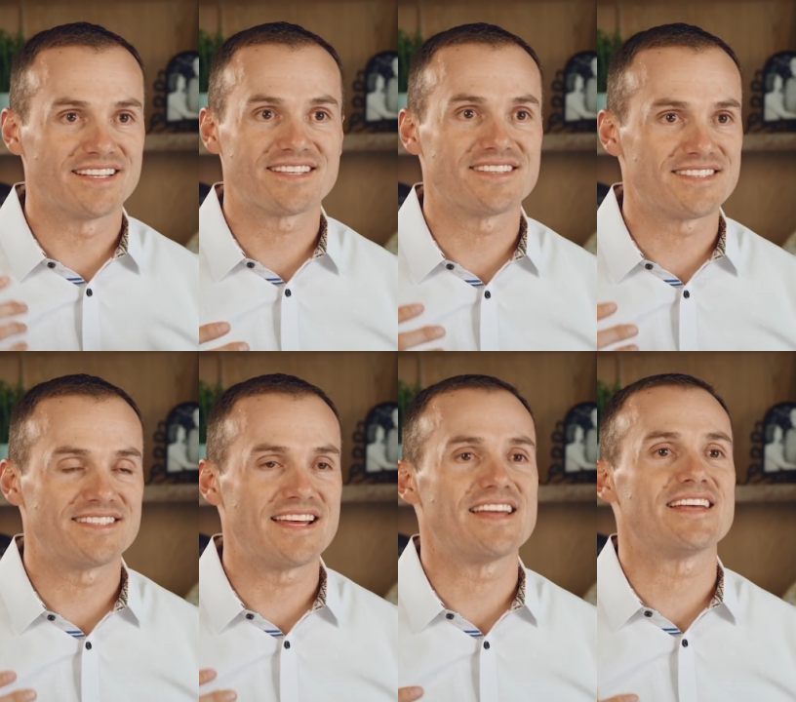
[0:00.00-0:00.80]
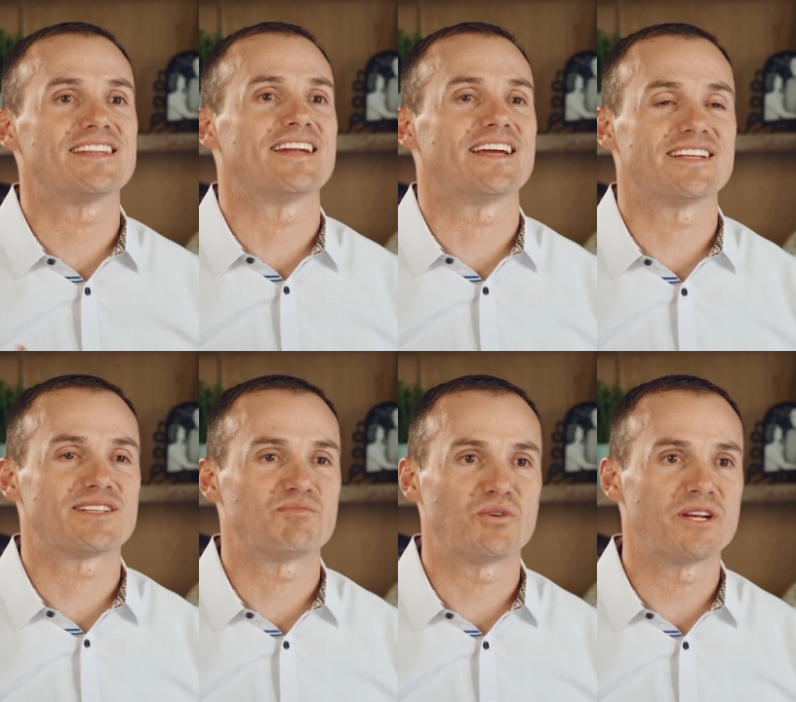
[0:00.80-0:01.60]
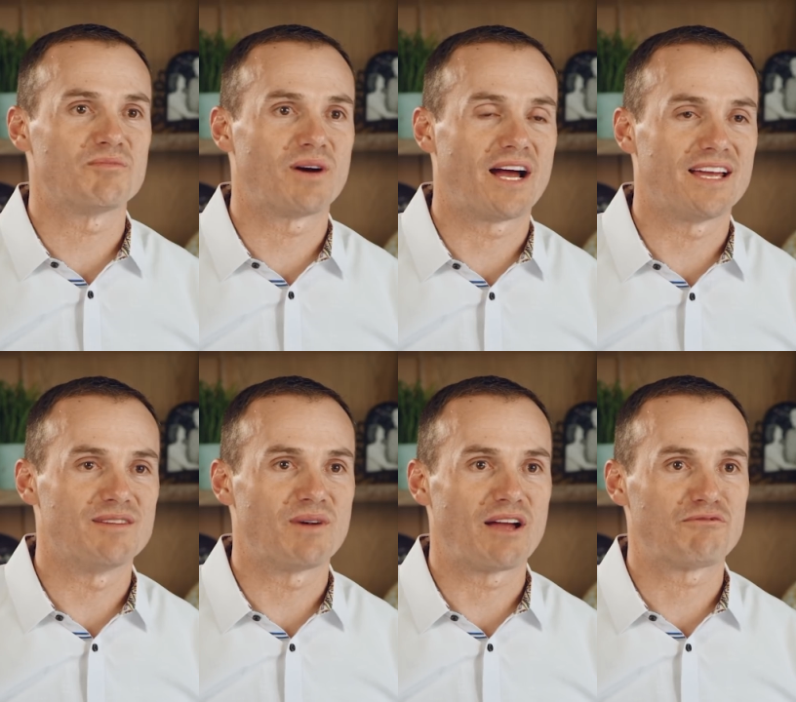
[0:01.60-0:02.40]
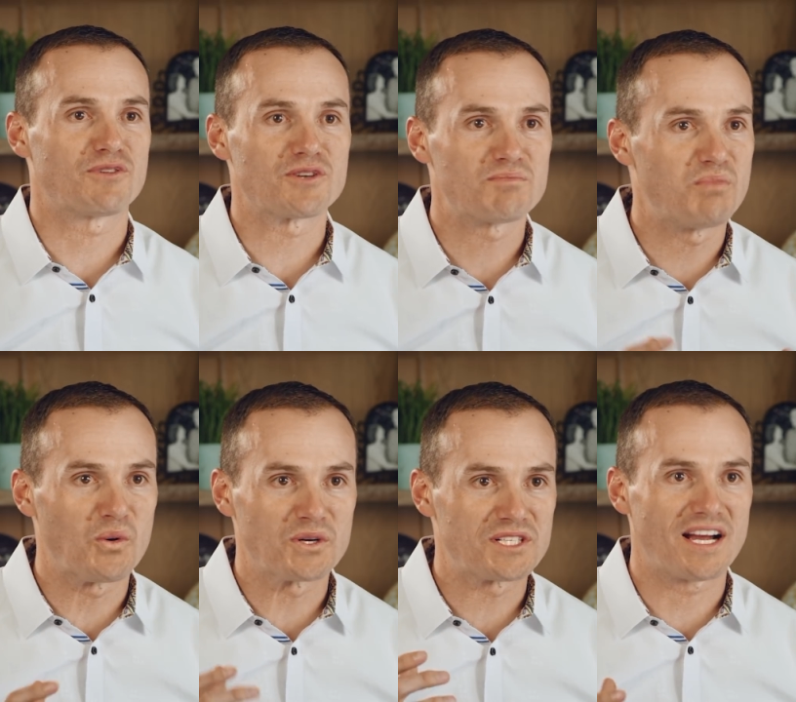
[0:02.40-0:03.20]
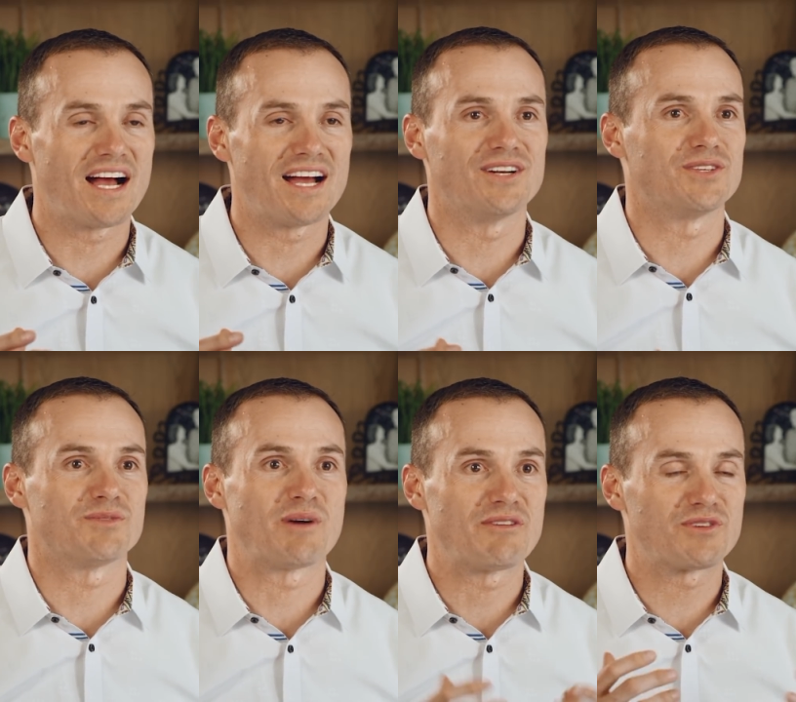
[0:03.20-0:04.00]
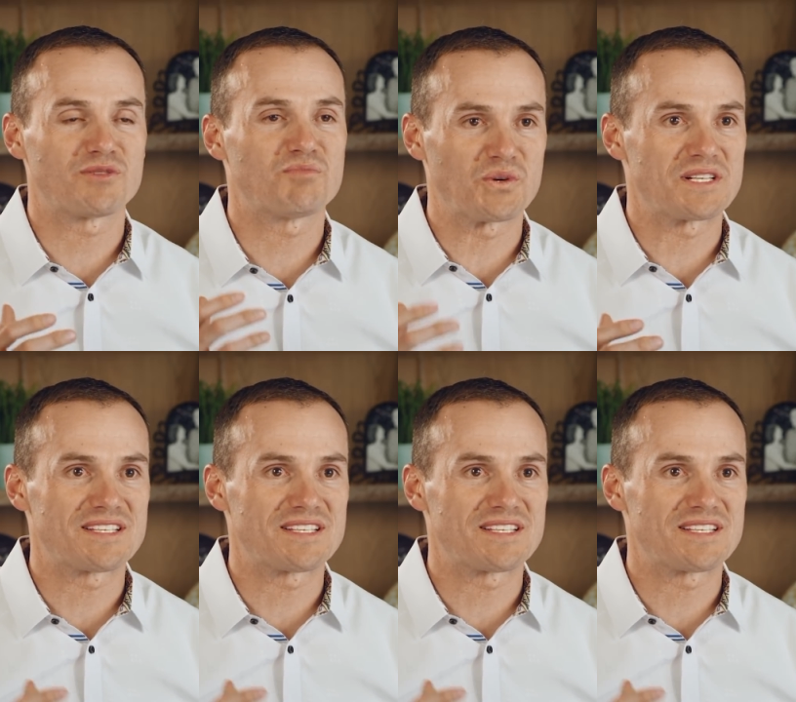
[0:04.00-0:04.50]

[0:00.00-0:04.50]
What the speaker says: this is the day that I get to bring my firstborn child, or my firstborn